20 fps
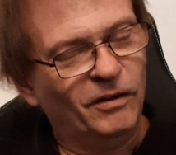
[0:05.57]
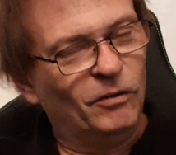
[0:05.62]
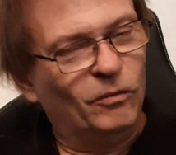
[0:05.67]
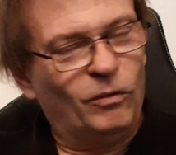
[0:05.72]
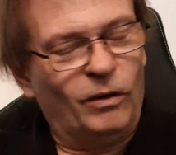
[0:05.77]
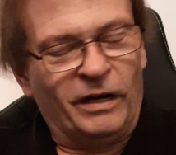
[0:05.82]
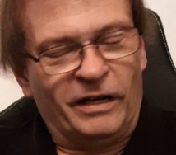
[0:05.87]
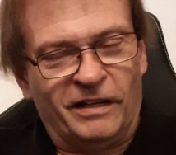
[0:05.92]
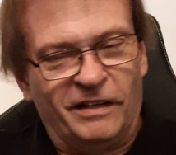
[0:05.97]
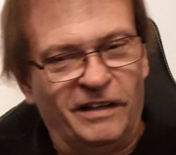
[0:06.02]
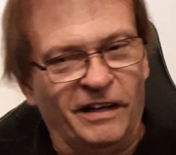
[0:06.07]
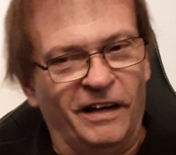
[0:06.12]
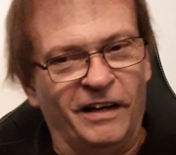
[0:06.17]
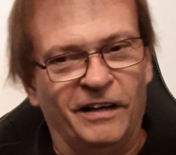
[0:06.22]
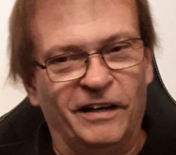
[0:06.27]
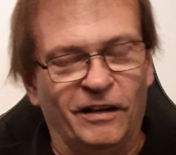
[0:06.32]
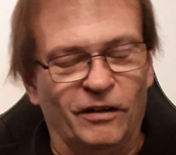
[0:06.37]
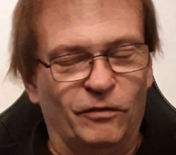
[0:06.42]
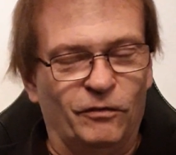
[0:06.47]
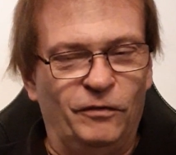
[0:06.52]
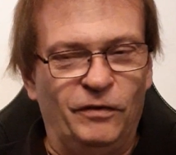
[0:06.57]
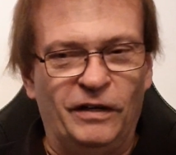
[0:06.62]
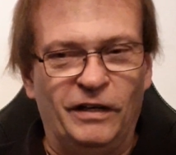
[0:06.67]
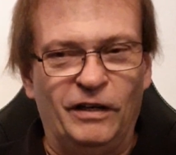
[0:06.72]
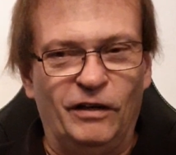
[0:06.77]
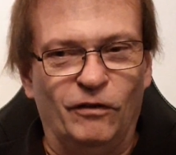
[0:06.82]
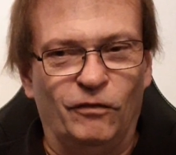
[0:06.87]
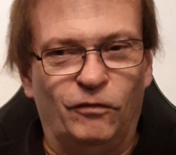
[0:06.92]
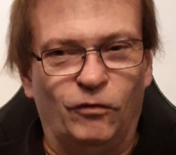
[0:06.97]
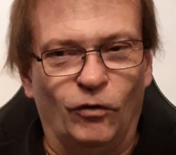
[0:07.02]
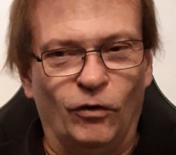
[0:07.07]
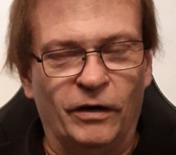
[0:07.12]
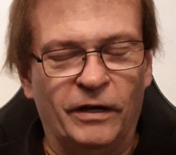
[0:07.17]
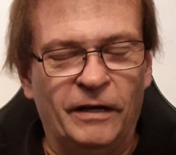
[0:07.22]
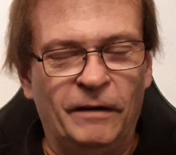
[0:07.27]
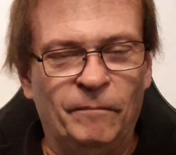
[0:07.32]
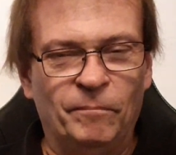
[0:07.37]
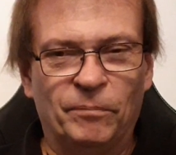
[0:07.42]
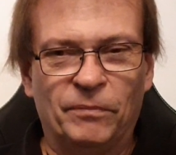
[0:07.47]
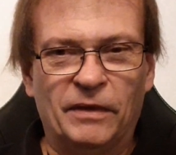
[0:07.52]
Well, I got another video for
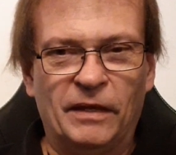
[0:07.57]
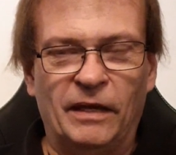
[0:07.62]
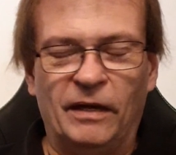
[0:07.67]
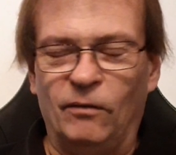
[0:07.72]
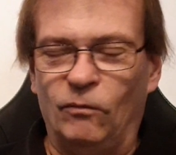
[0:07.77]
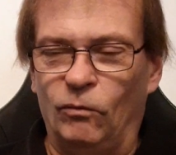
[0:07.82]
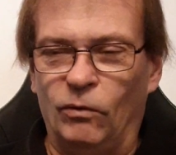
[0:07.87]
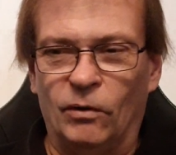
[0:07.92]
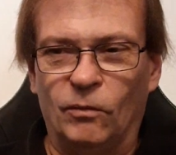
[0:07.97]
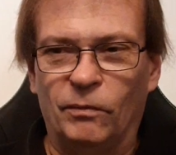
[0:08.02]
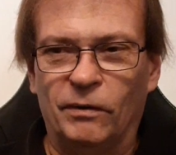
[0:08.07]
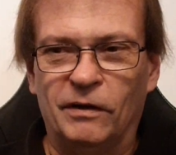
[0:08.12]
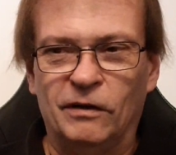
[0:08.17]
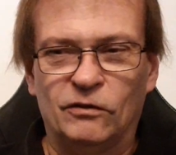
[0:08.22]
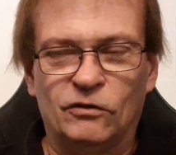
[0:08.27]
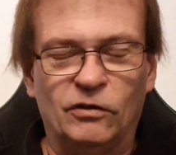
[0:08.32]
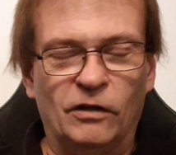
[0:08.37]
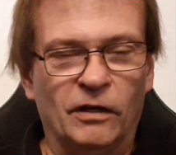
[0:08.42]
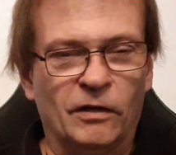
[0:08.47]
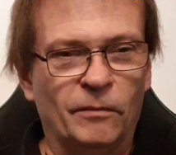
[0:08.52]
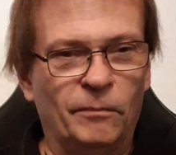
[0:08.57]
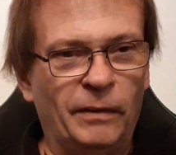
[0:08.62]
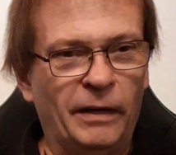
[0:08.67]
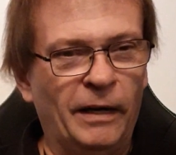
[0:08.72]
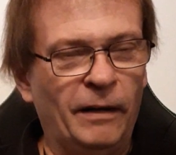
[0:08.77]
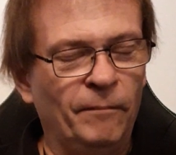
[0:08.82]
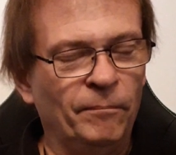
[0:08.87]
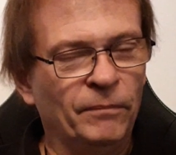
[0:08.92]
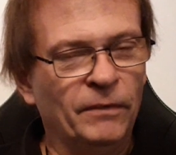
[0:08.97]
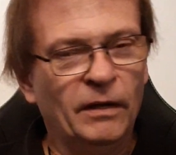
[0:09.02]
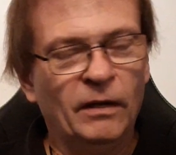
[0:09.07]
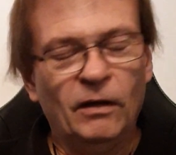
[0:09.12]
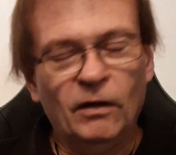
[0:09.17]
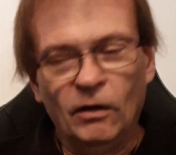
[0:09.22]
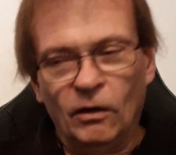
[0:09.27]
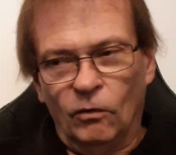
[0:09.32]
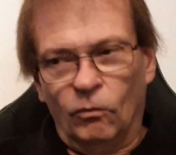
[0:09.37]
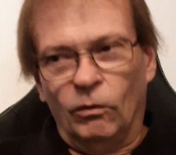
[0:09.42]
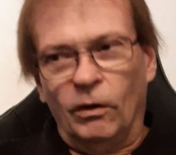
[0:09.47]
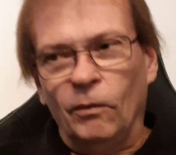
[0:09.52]
you. And what are we going to talk about?
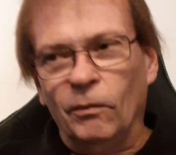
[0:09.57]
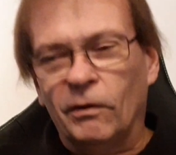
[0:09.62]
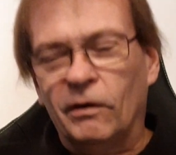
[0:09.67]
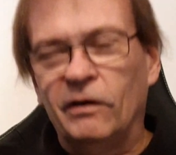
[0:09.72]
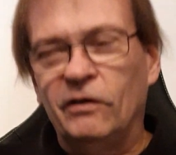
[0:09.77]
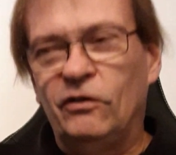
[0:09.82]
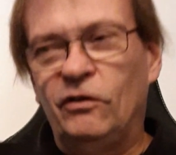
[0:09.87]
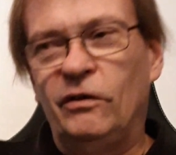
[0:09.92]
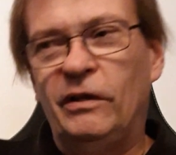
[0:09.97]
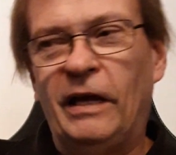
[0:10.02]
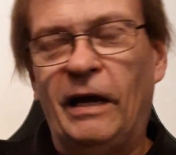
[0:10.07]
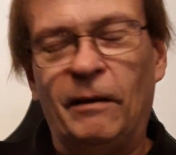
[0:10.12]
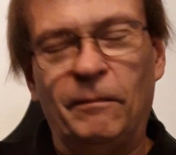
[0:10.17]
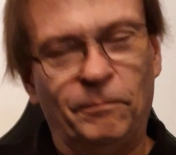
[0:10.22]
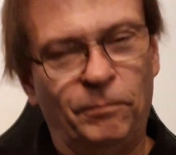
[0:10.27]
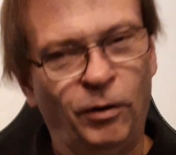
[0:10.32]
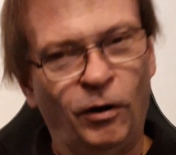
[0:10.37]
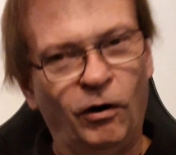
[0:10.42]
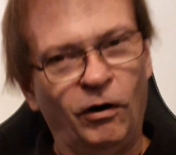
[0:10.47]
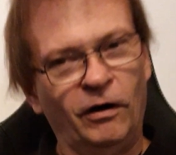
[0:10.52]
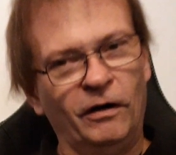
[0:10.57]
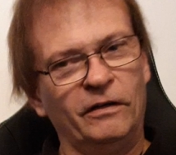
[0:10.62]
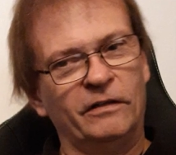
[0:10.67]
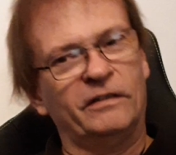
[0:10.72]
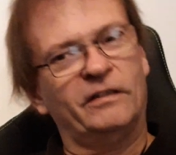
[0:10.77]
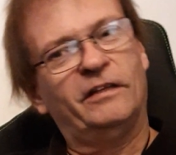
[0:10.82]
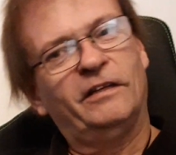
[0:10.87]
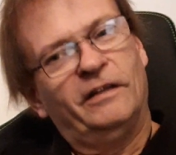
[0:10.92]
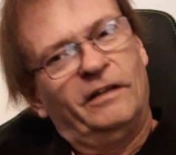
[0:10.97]
Well, we're going to do that part